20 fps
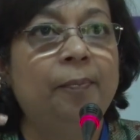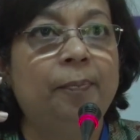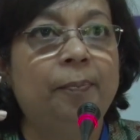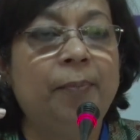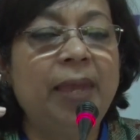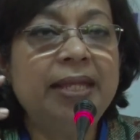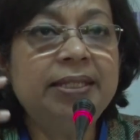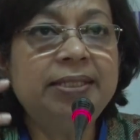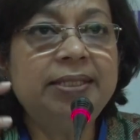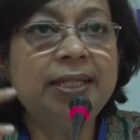
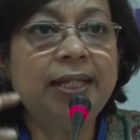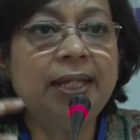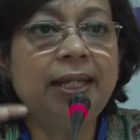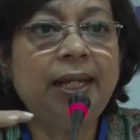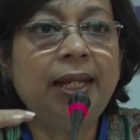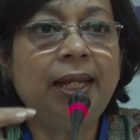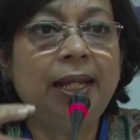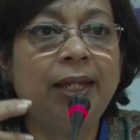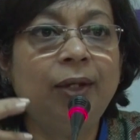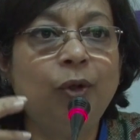
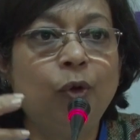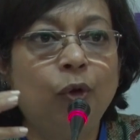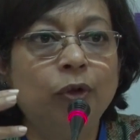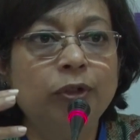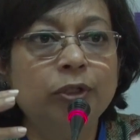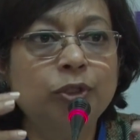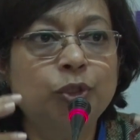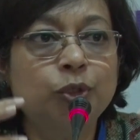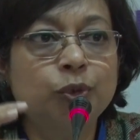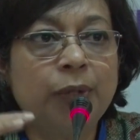basically, in
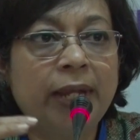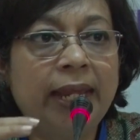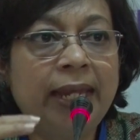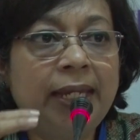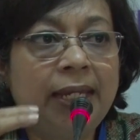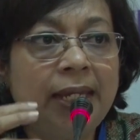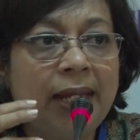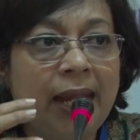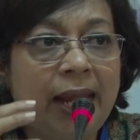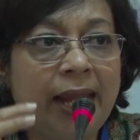order to
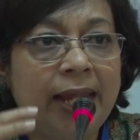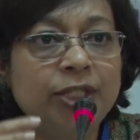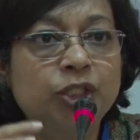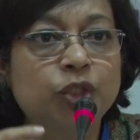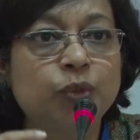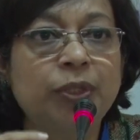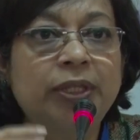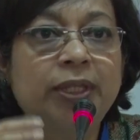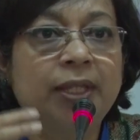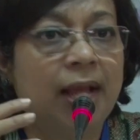engage
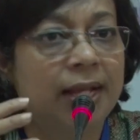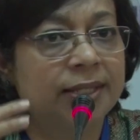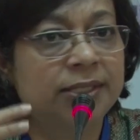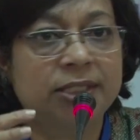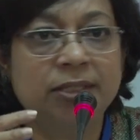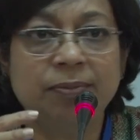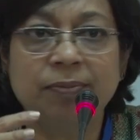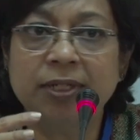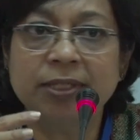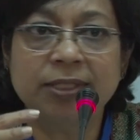with
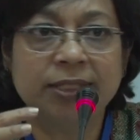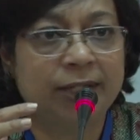customers,